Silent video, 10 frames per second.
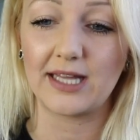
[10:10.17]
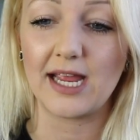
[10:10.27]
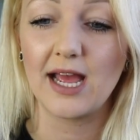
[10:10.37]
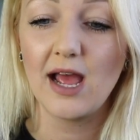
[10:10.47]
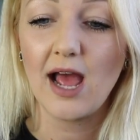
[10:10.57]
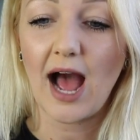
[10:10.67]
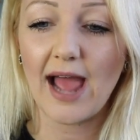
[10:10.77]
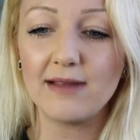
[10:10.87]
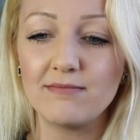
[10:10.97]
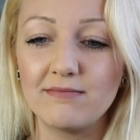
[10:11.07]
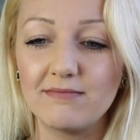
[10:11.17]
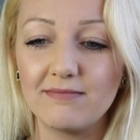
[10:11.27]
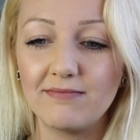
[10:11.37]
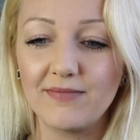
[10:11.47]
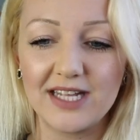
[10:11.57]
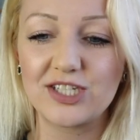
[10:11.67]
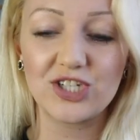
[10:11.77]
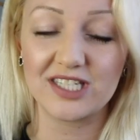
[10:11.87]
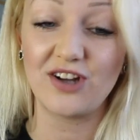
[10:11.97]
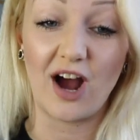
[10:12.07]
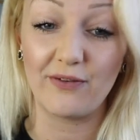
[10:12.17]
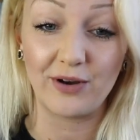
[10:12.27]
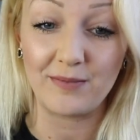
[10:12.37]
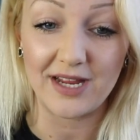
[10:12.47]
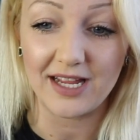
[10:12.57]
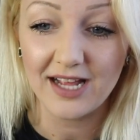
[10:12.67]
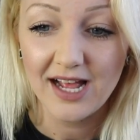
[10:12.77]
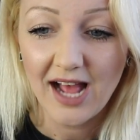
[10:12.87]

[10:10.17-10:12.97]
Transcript: Like, I'm, it's just not for me.